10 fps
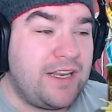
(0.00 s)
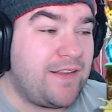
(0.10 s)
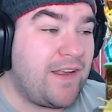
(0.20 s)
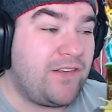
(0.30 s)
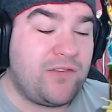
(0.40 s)
He
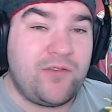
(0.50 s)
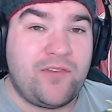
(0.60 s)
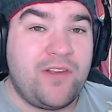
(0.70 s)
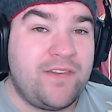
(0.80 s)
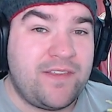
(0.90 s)
takes 2
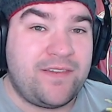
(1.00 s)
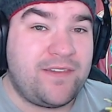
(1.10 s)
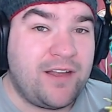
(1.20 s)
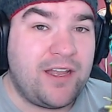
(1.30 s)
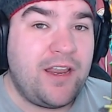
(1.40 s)
turns at the
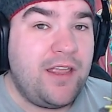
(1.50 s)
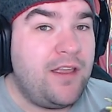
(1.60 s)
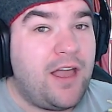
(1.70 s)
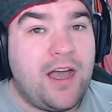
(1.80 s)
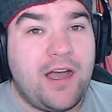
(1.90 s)
start.
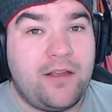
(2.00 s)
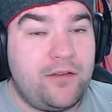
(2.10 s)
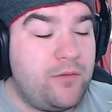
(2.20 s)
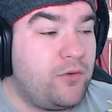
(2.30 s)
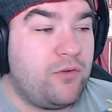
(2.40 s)

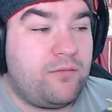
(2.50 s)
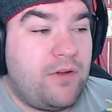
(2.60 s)
You could...